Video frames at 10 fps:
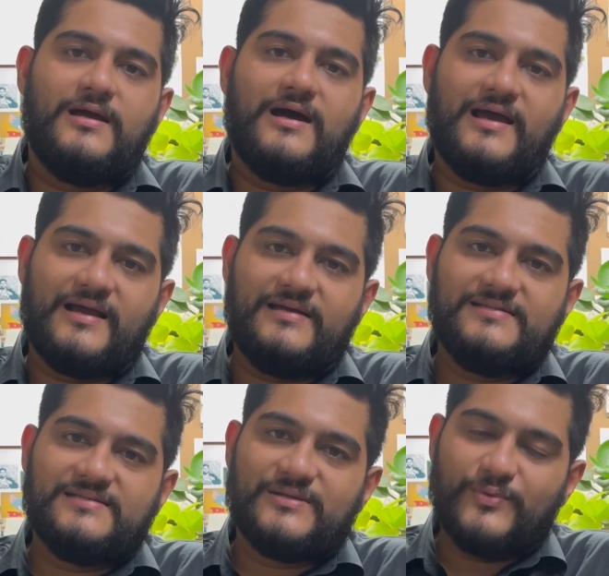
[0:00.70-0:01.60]
Hi
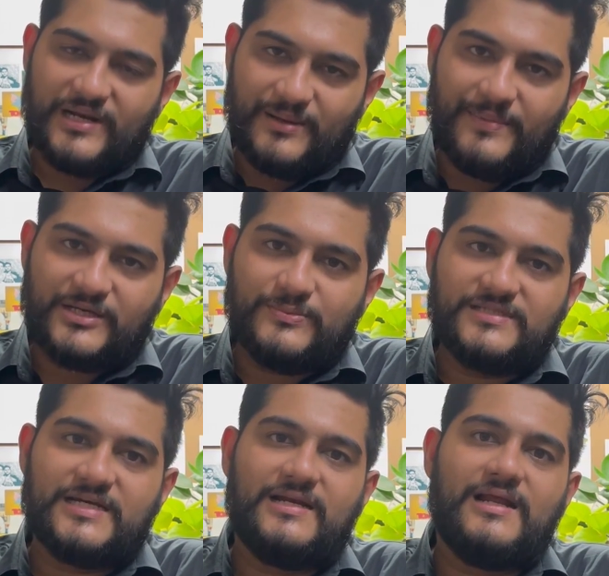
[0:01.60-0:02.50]
guys, welcome back to my
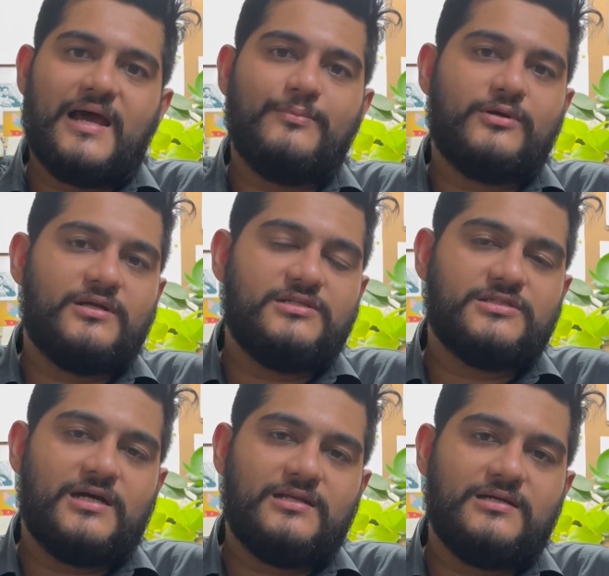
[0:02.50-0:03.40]
channel. I am Dr.
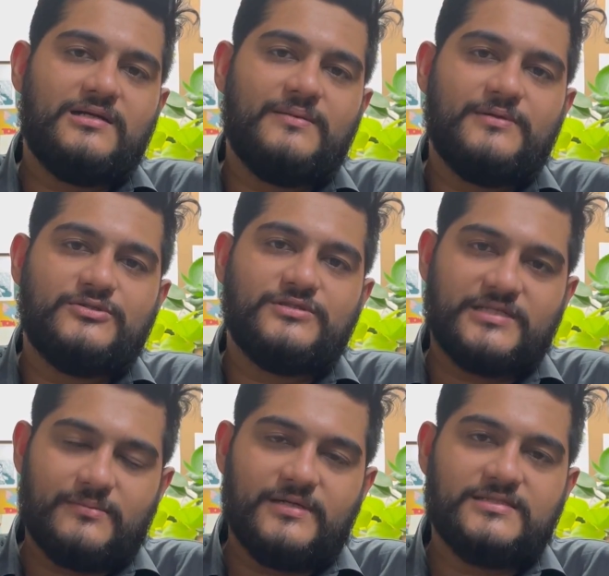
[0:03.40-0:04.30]
Nishant, currently pursuing
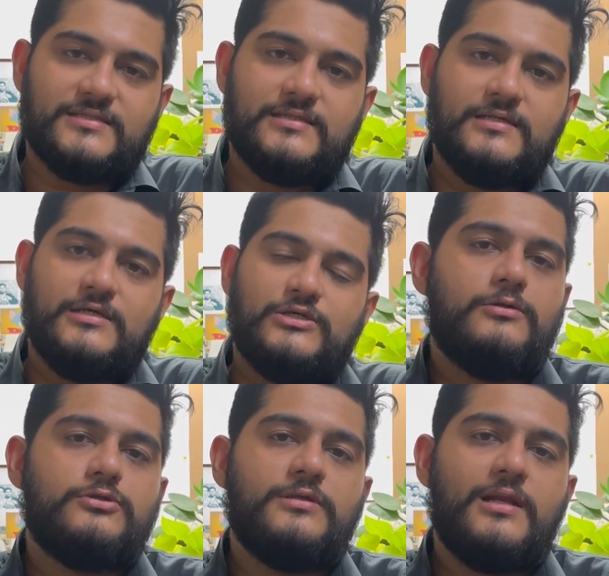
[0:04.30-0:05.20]
general medicine.
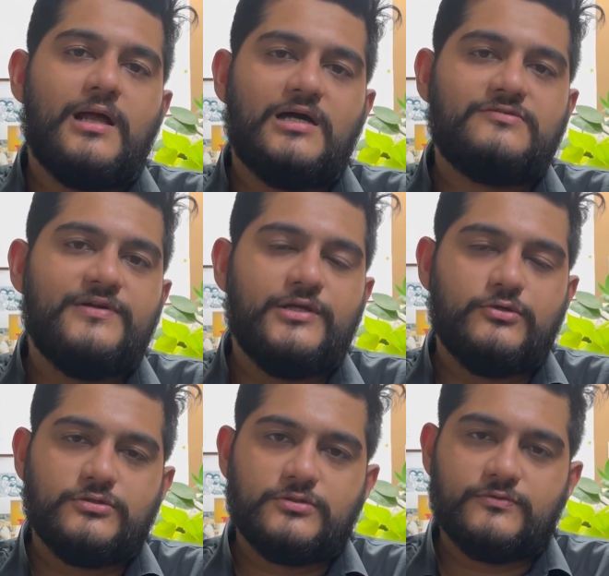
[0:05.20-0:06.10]
So in the last
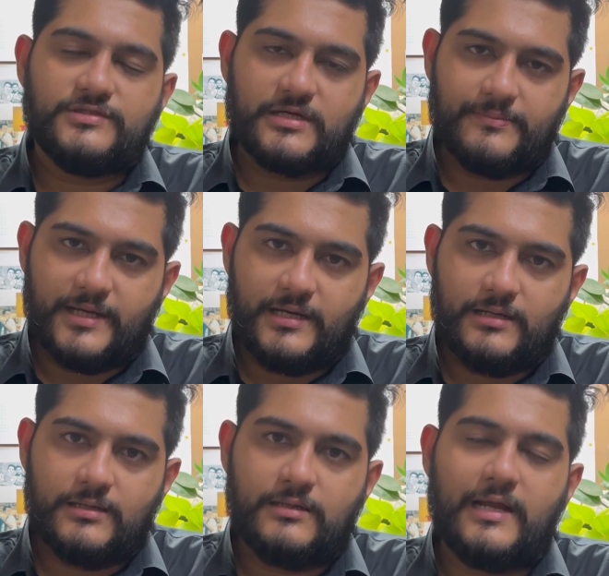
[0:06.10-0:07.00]
video which I made,
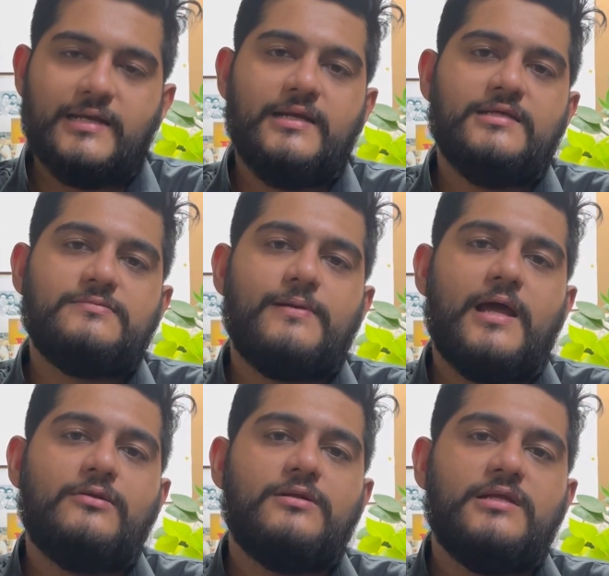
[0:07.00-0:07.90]
90 days
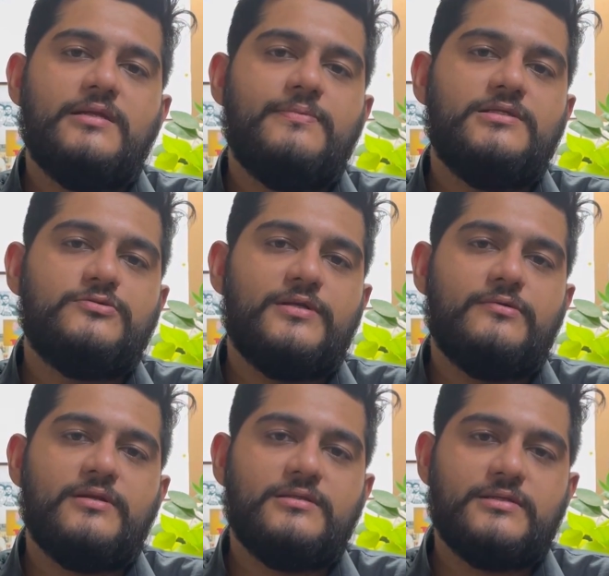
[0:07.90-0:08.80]
plan to the NEET PG
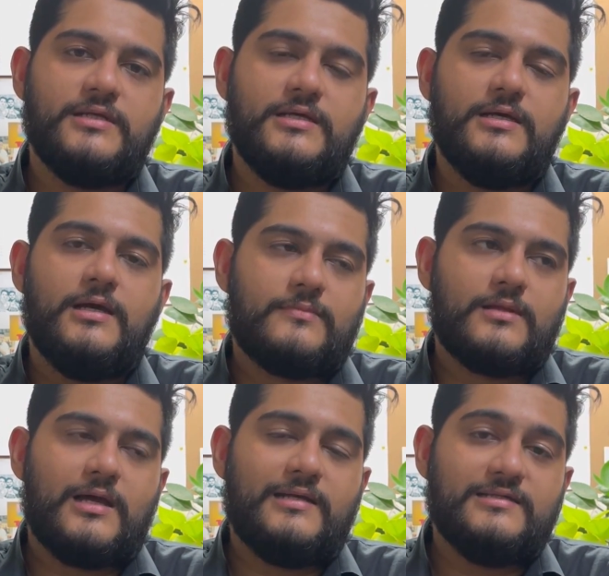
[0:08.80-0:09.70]
2023,
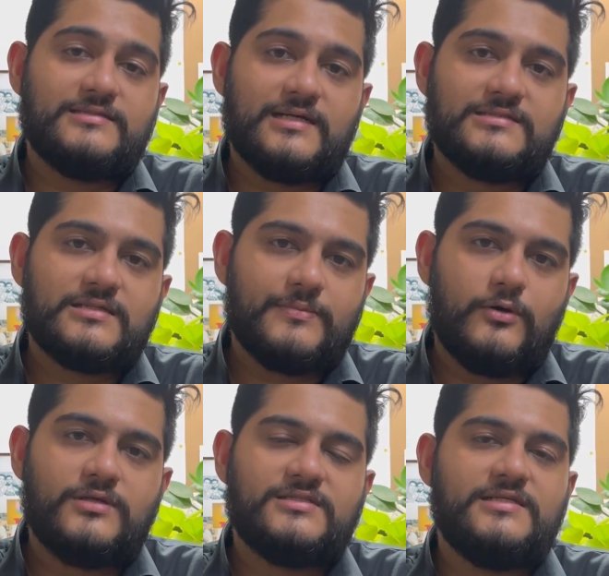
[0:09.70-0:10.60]
I discussed
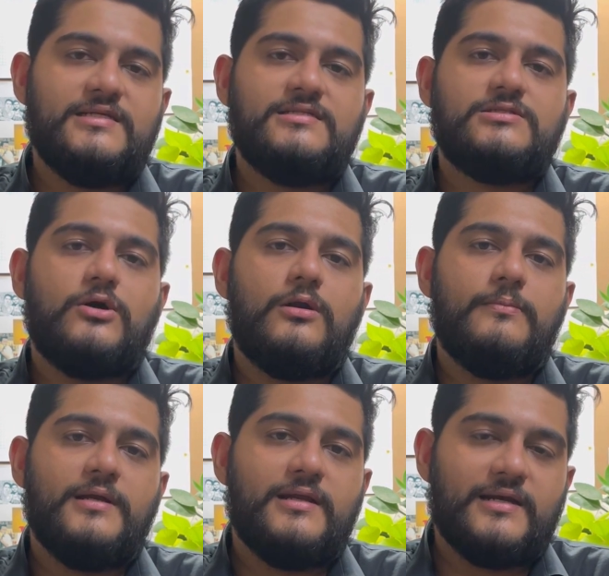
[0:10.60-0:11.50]
about a series called
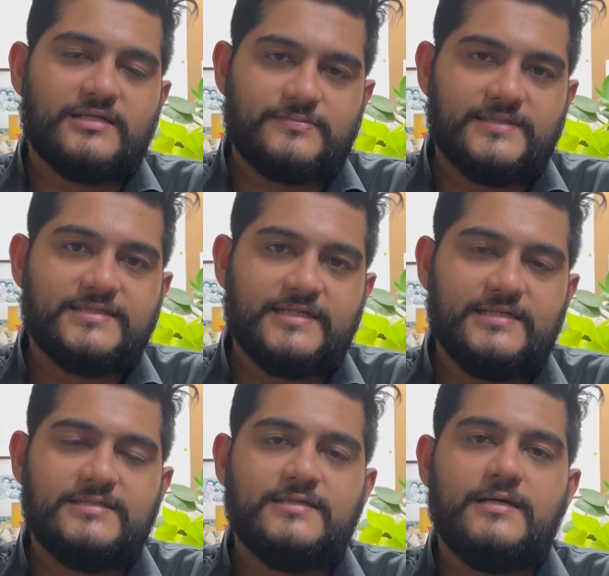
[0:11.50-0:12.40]
Midnight Express Series.